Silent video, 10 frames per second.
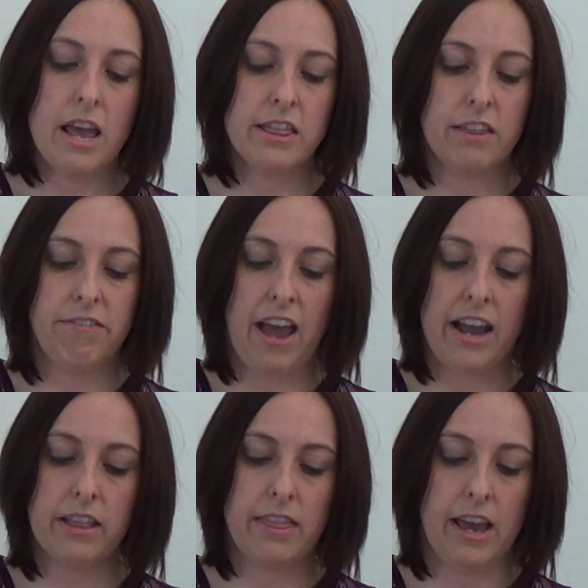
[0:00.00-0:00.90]
is the
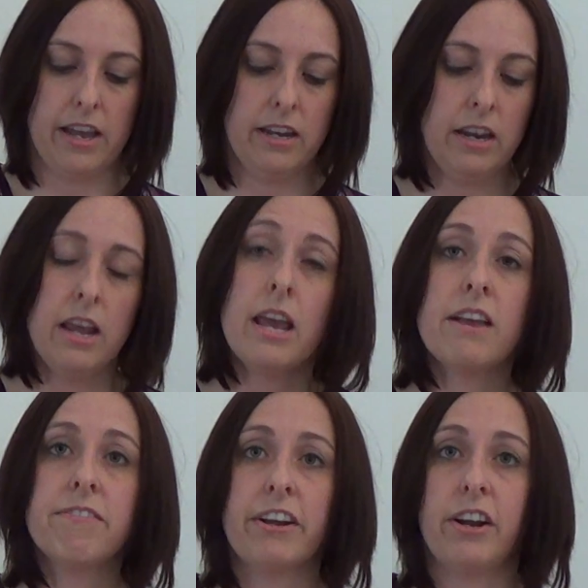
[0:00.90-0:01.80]
fact that
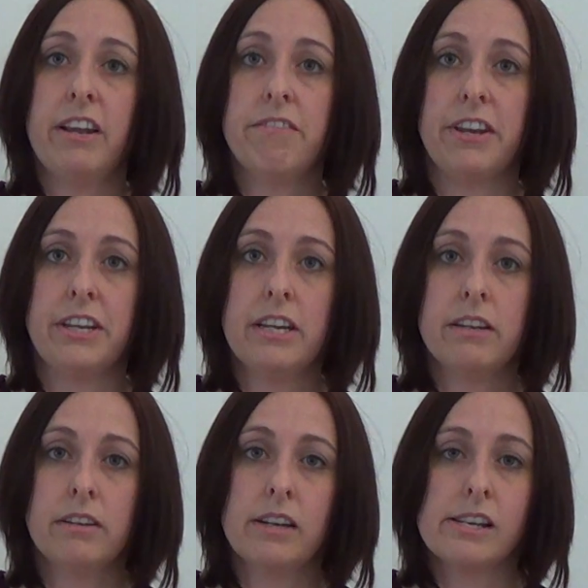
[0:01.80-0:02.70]
it's very
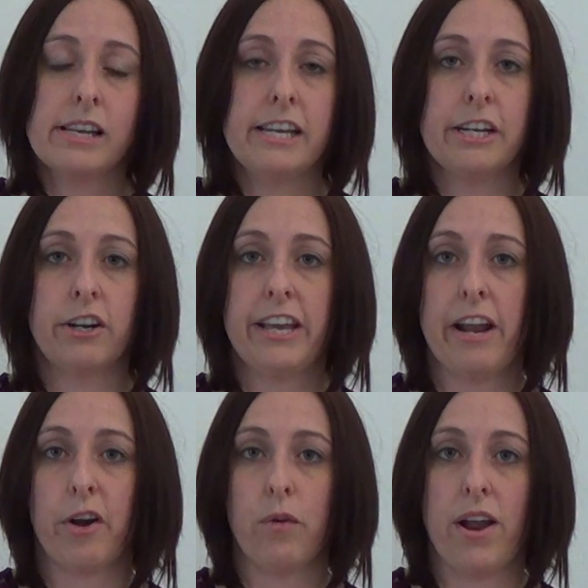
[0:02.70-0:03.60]
convenient, it's easier to
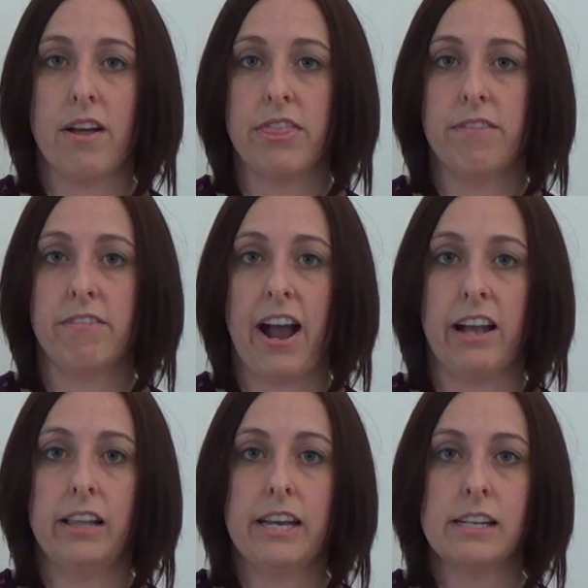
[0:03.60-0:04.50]
carry around than
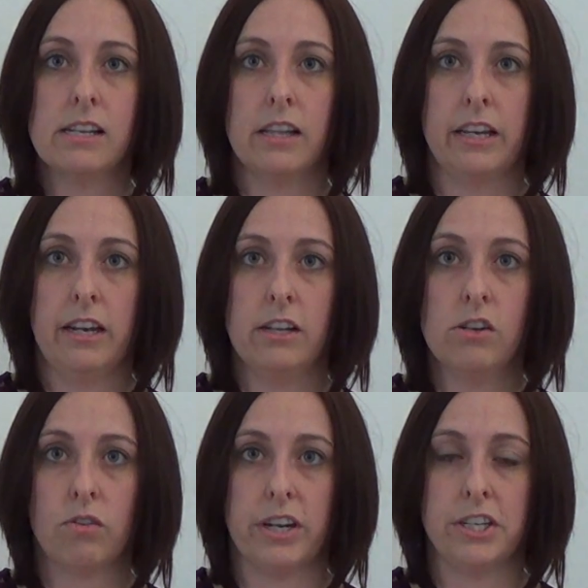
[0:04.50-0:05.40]
vial insulin and
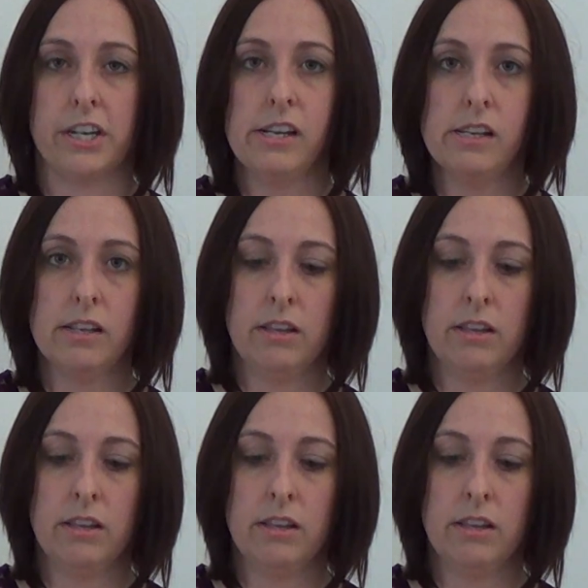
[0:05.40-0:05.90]
syringes.